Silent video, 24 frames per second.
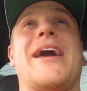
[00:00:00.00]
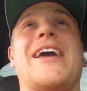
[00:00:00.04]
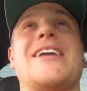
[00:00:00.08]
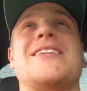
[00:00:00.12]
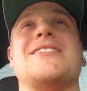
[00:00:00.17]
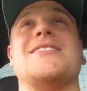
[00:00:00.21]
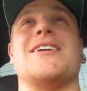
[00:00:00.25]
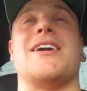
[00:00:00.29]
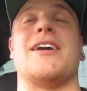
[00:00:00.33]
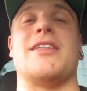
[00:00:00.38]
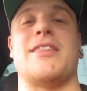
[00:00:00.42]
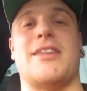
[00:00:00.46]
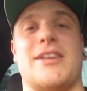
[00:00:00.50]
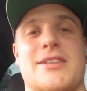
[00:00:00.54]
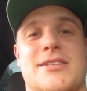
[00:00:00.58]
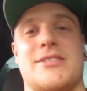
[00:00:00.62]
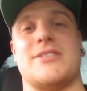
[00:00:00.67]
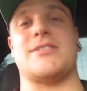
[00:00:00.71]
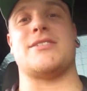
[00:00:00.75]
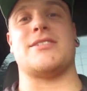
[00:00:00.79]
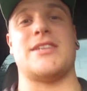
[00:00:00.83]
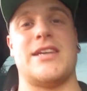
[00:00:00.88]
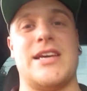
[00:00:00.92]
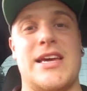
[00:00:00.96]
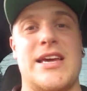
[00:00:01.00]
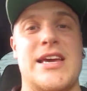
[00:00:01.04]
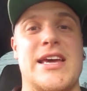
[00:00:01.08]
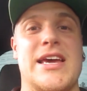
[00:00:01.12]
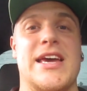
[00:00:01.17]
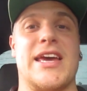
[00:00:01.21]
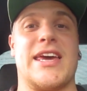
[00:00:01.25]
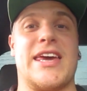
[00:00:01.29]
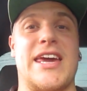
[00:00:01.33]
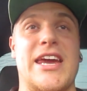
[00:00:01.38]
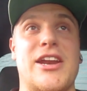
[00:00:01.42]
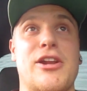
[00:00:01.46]
pizza that's
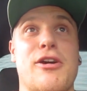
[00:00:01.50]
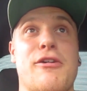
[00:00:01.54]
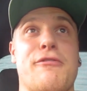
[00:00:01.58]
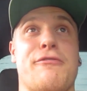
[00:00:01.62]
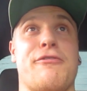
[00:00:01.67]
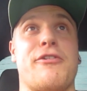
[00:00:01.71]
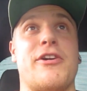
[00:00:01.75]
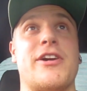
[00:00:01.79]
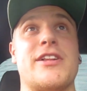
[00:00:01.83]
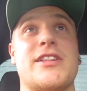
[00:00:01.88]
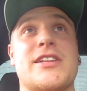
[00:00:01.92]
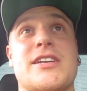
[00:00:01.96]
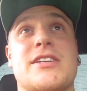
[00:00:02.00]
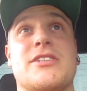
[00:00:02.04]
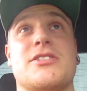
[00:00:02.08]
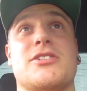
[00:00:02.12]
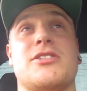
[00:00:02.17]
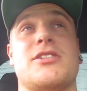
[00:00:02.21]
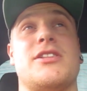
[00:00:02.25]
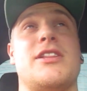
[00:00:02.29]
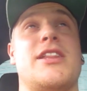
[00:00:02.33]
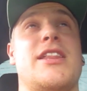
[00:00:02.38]
keto friendly.